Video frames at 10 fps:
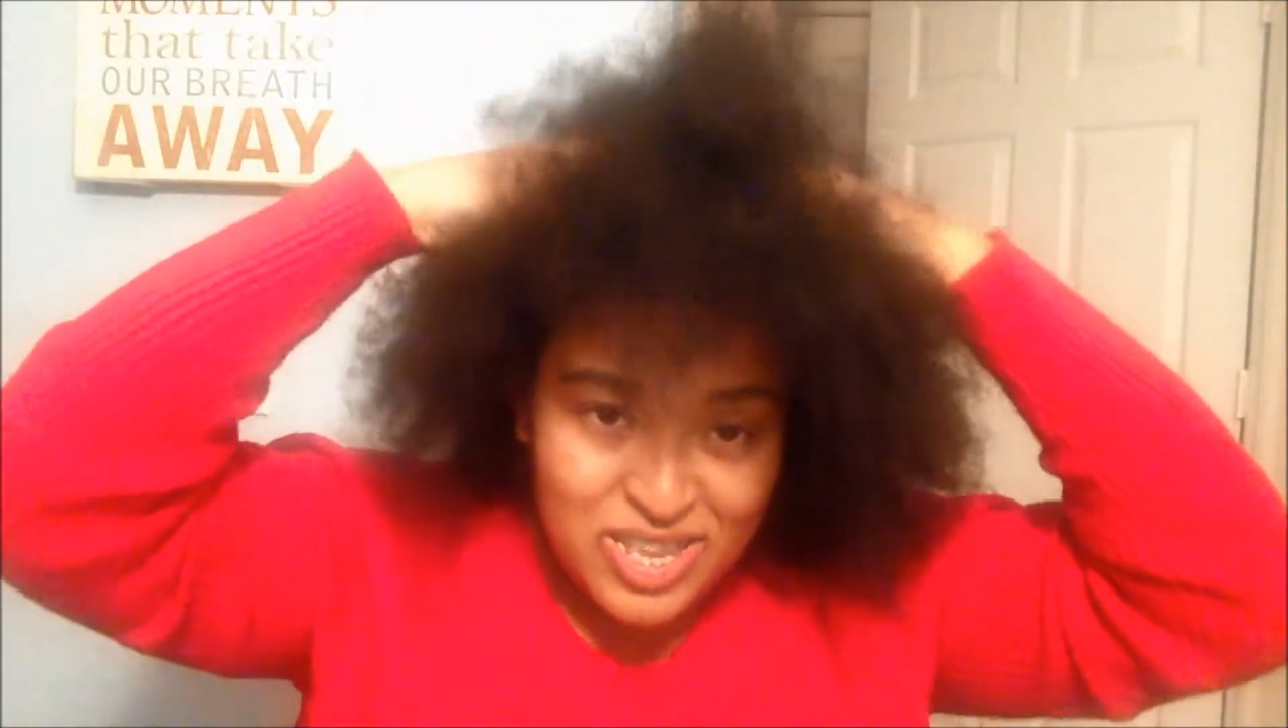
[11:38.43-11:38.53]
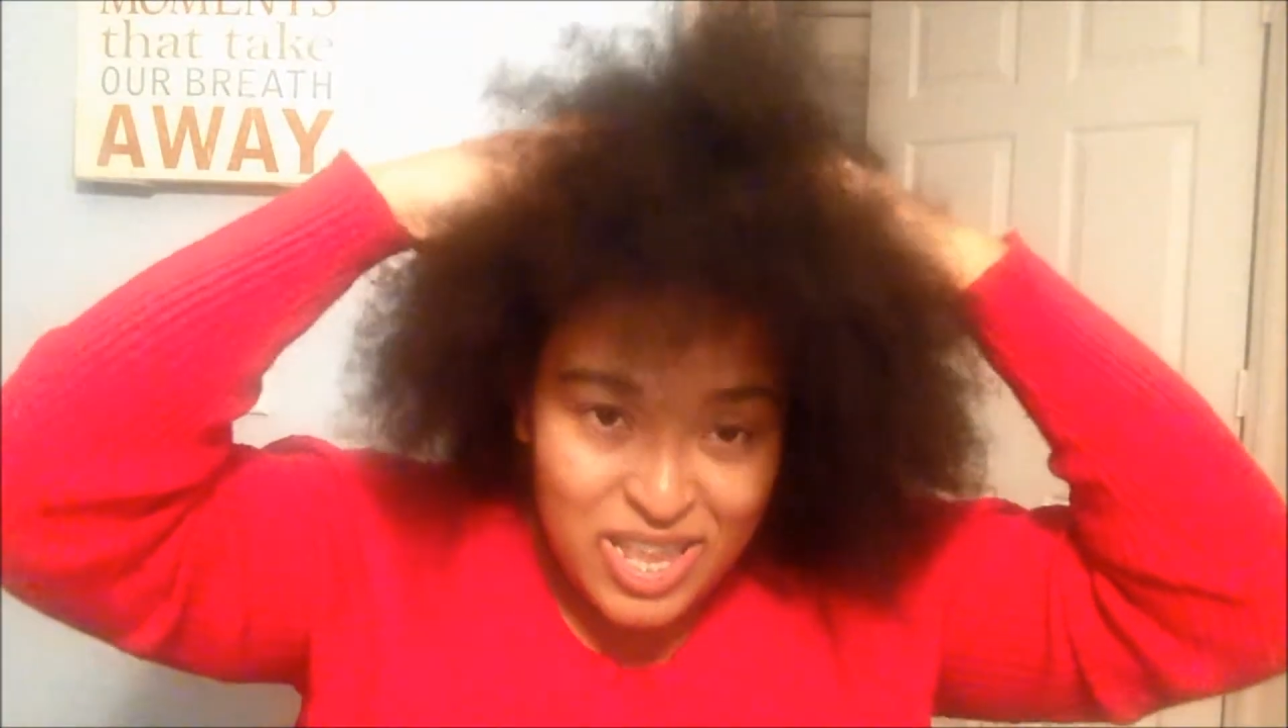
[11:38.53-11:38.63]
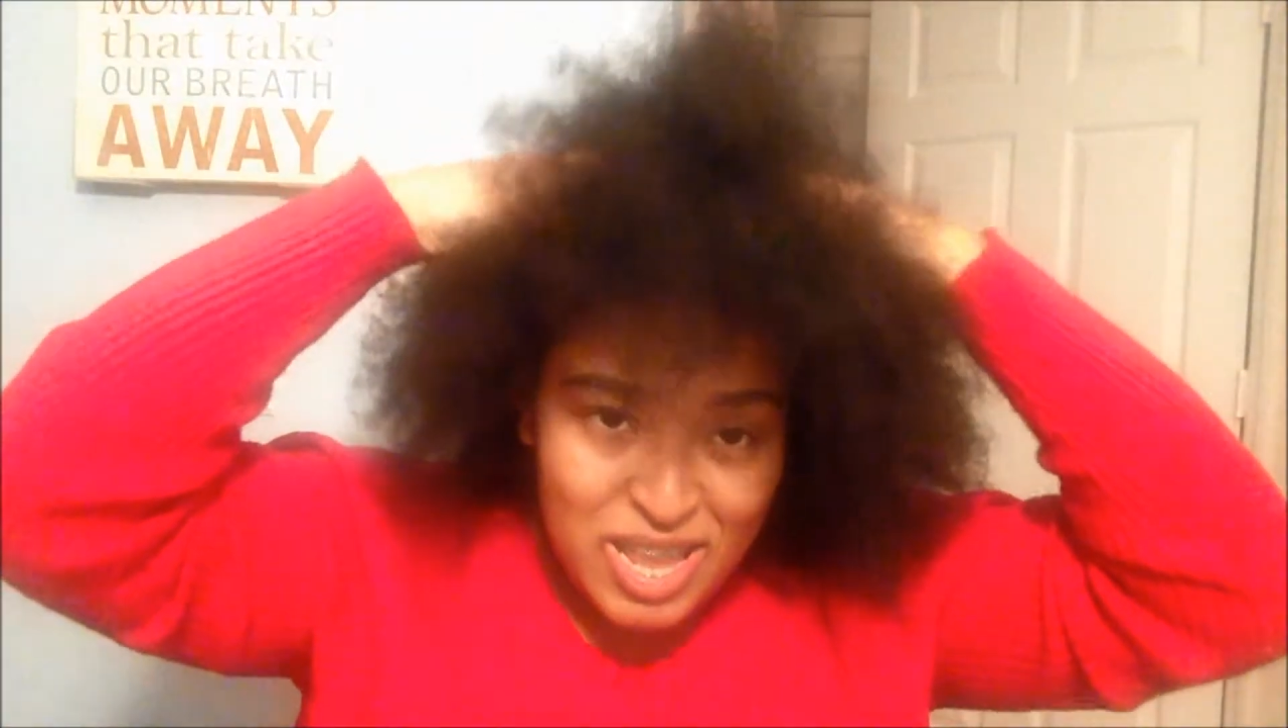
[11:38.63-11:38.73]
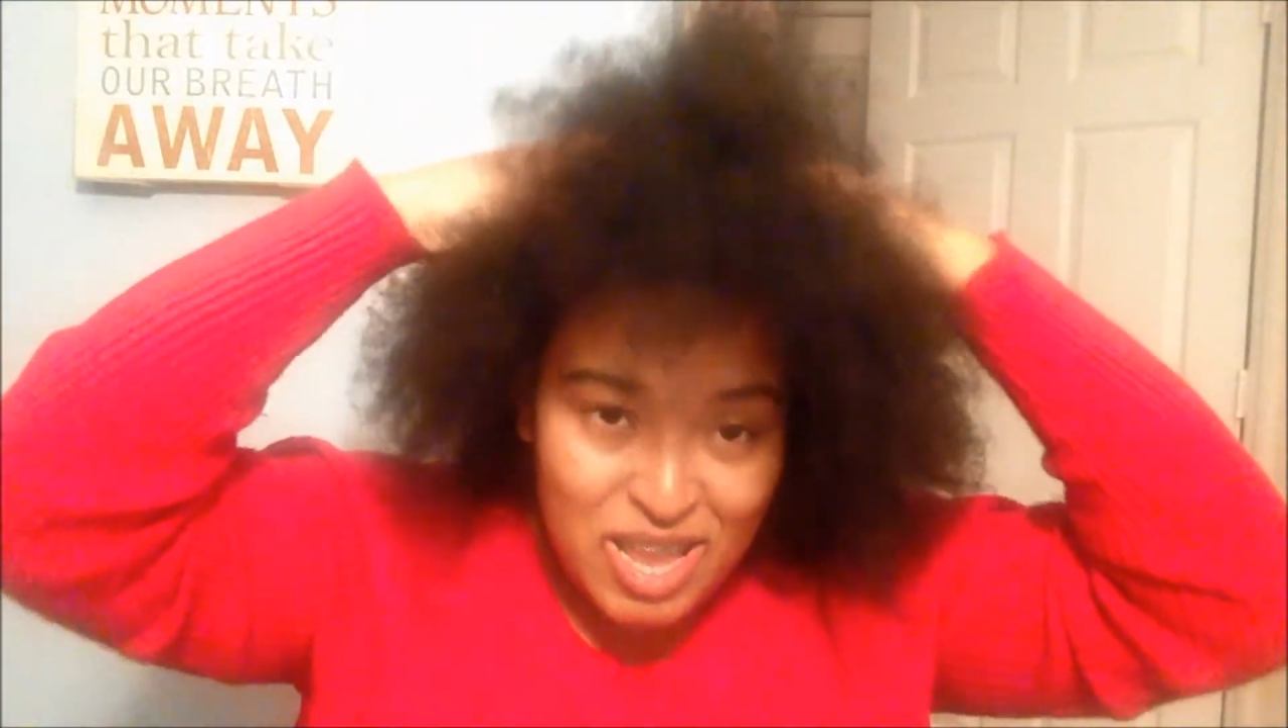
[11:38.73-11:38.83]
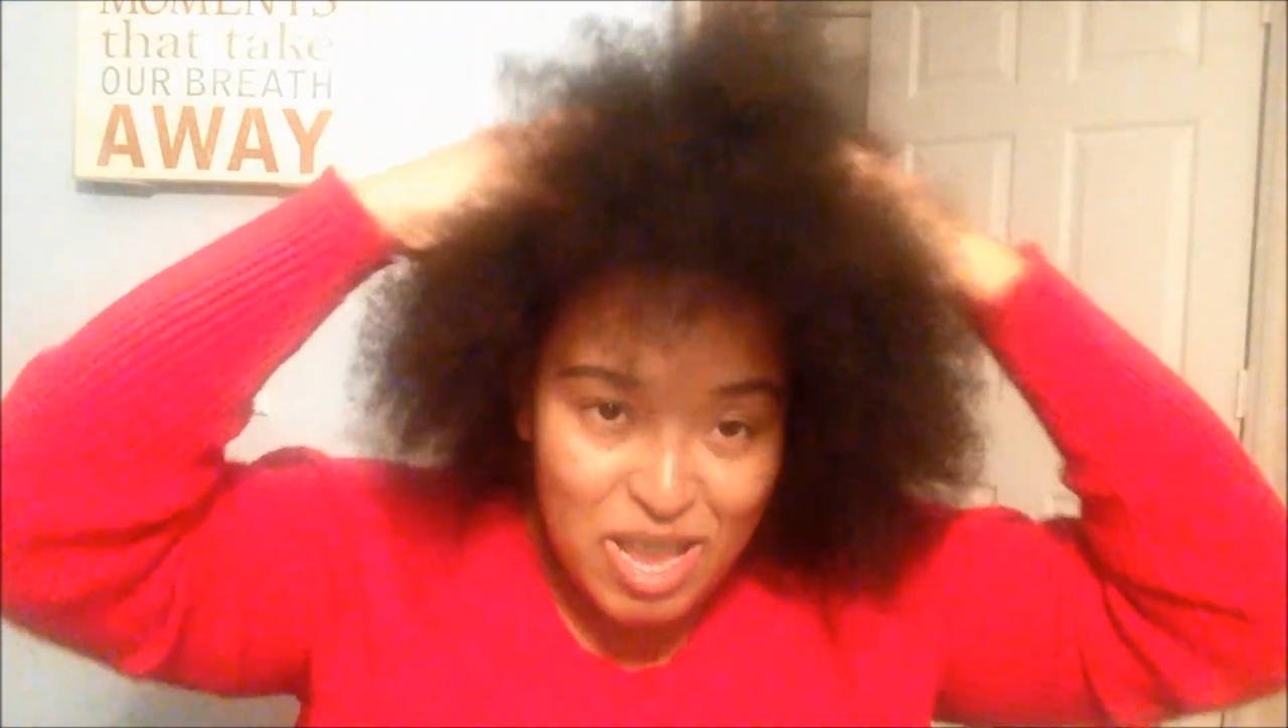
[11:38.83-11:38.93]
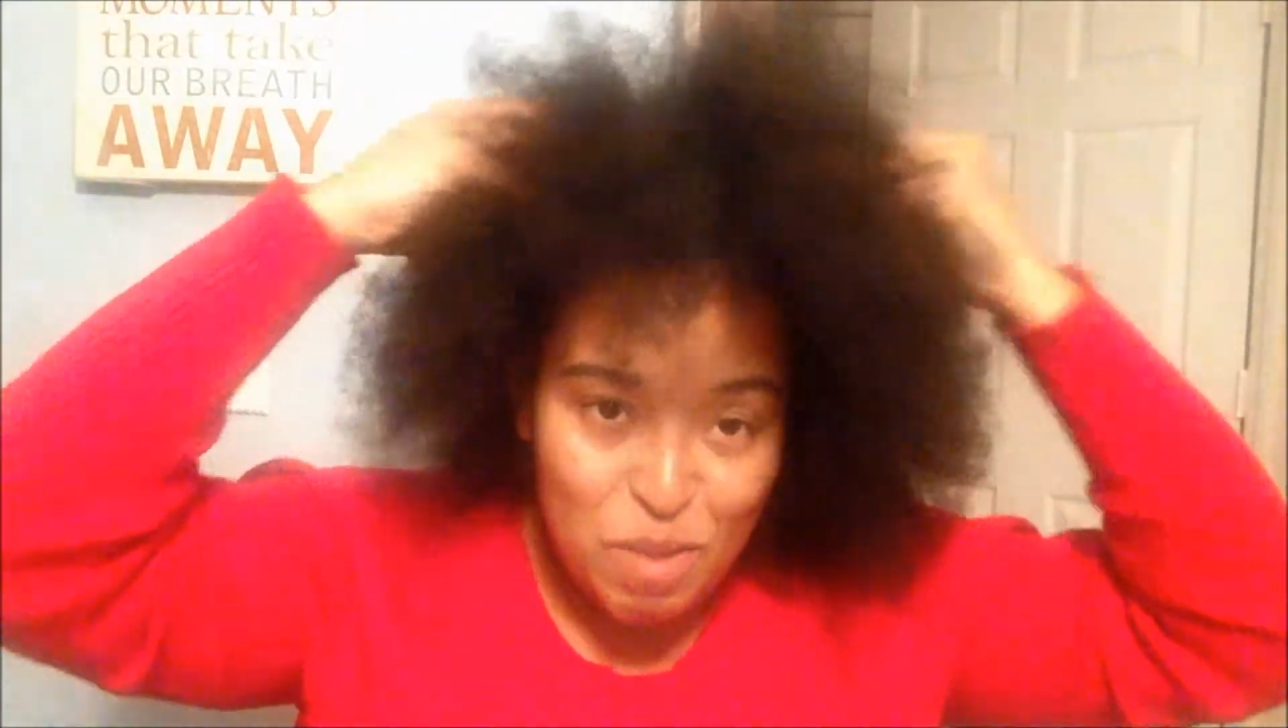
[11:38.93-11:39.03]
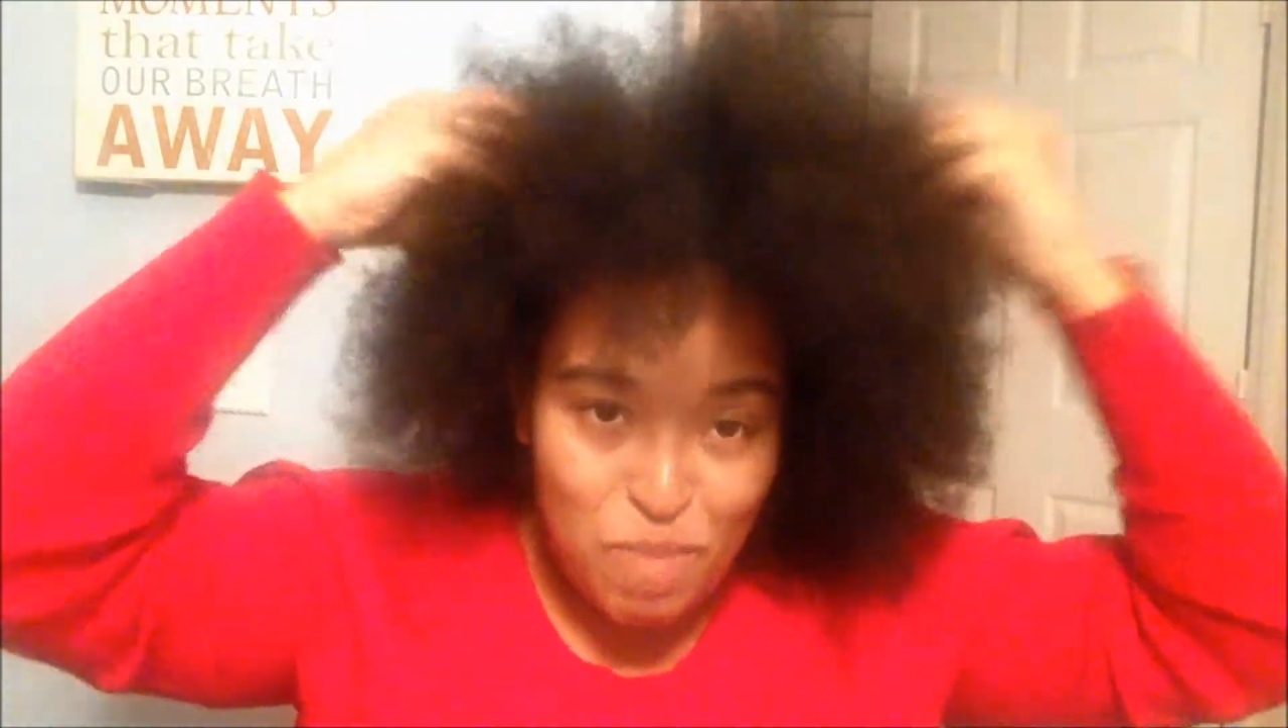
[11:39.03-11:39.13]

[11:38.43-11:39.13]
to see